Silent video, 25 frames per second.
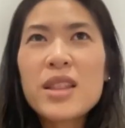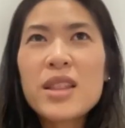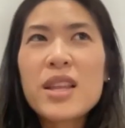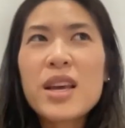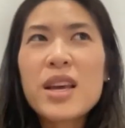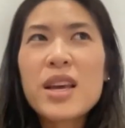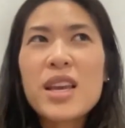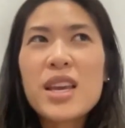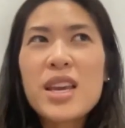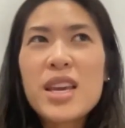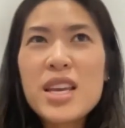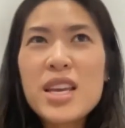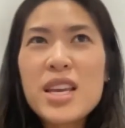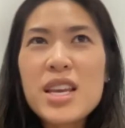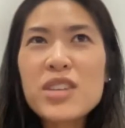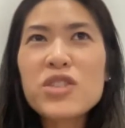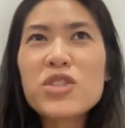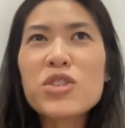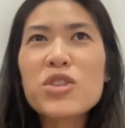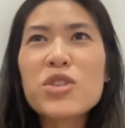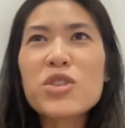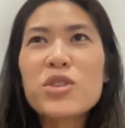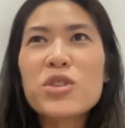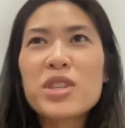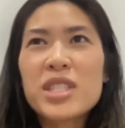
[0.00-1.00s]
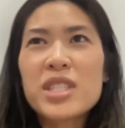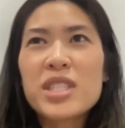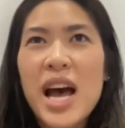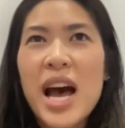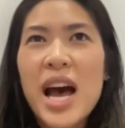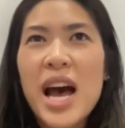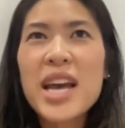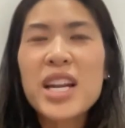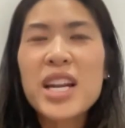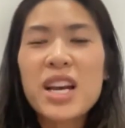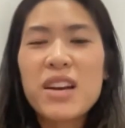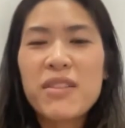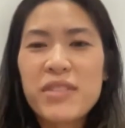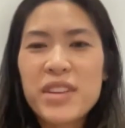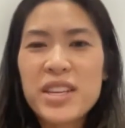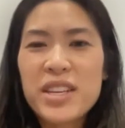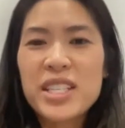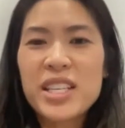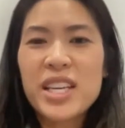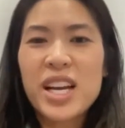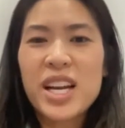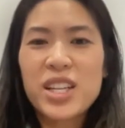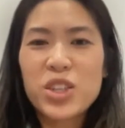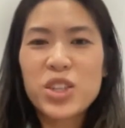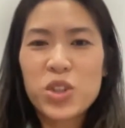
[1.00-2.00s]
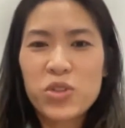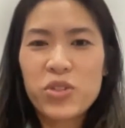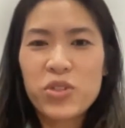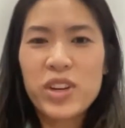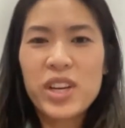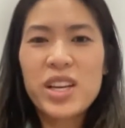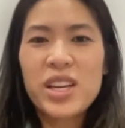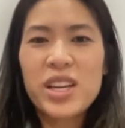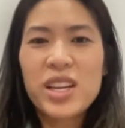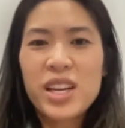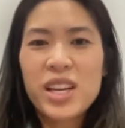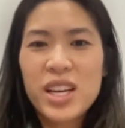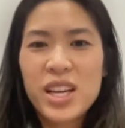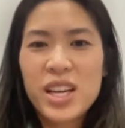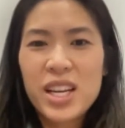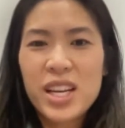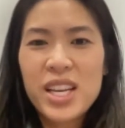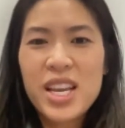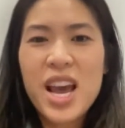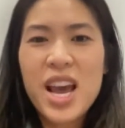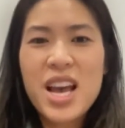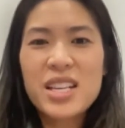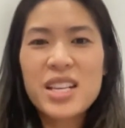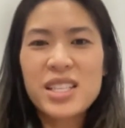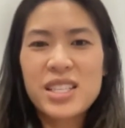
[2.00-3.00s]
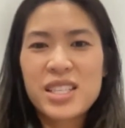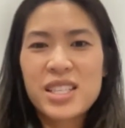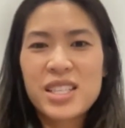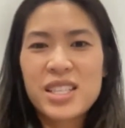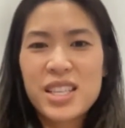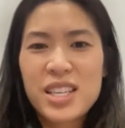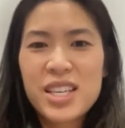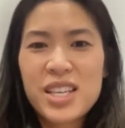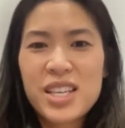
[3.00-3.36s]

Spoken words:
the eastern side of this country, yes.